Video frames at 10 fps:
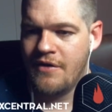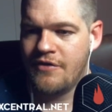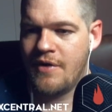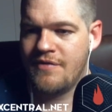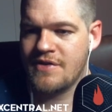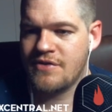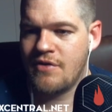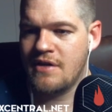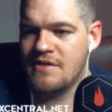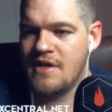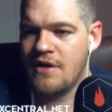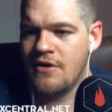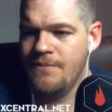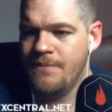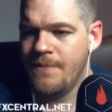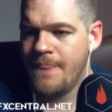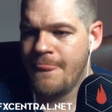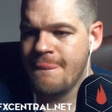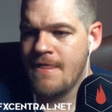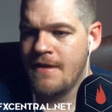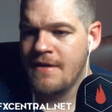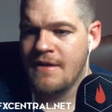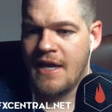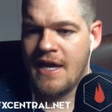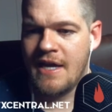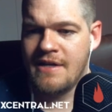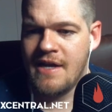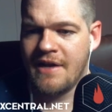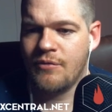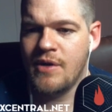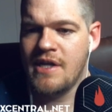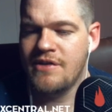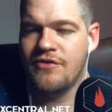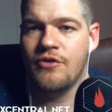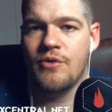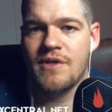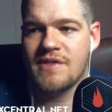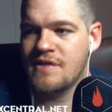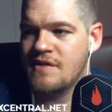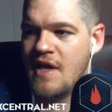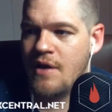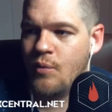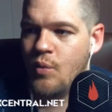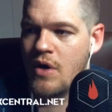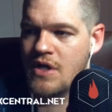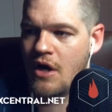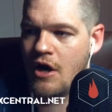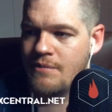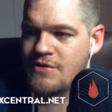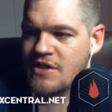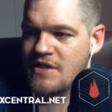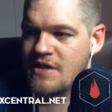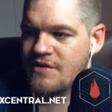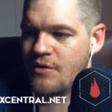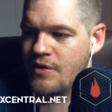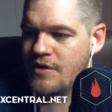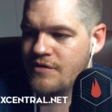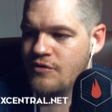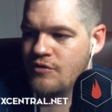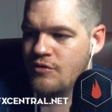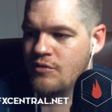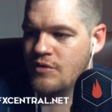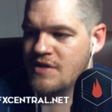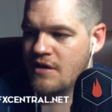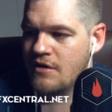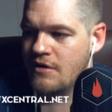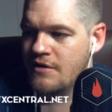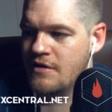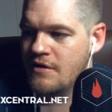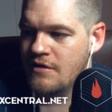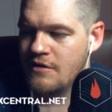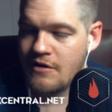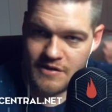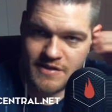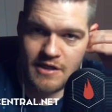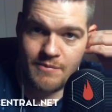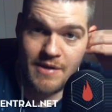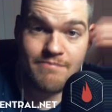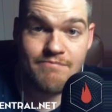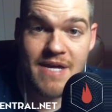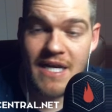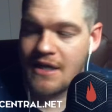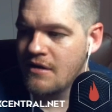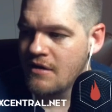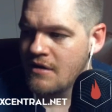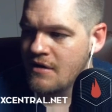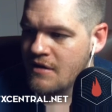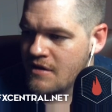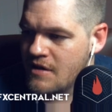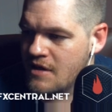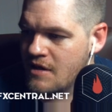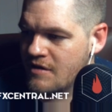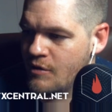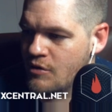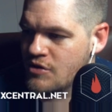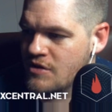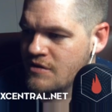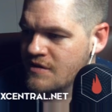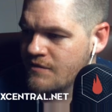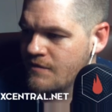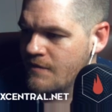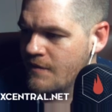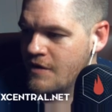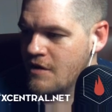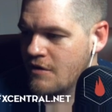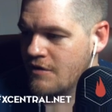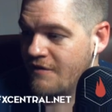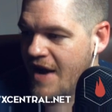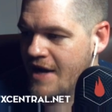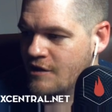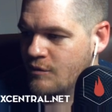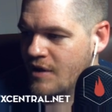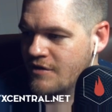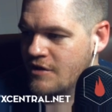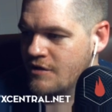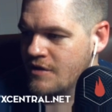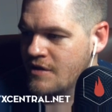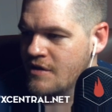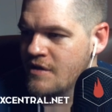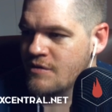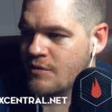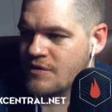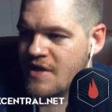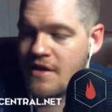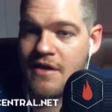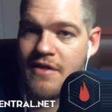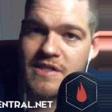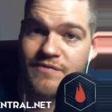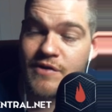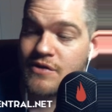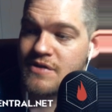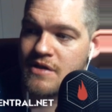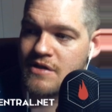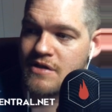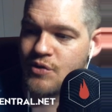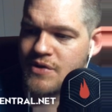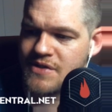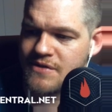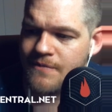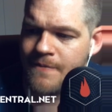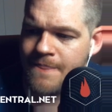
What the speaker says: So we have this great container. And next we need to say what object is going to take on, or it's going to be emitting the explosions or the fire, whatever you're doing. So we'll say the sphere is the source.